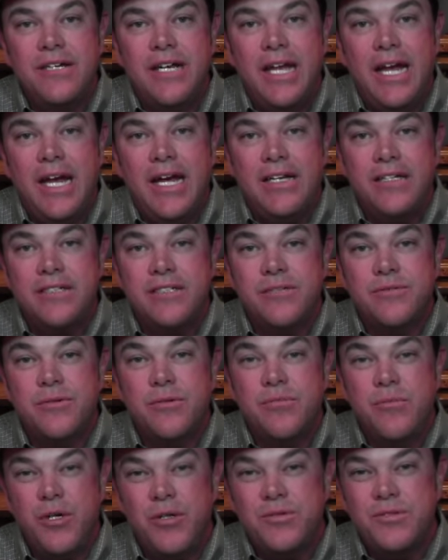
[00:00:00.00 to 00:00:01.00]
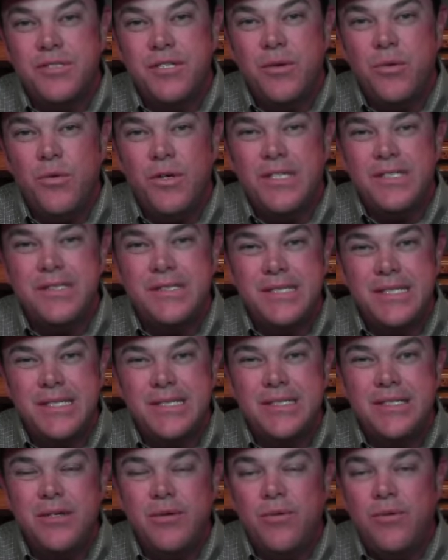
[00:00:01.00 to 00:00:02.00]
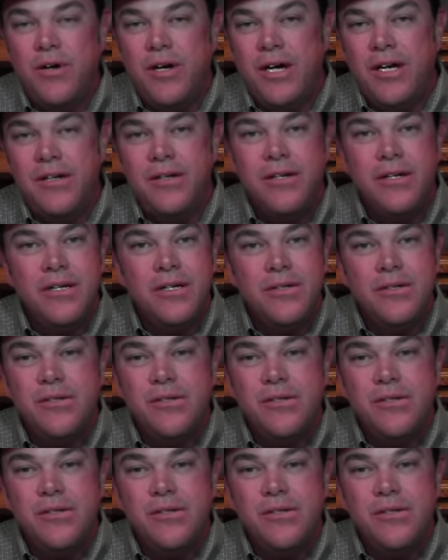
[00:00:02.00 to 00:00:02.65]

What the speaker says: in Kansas were mostly 161,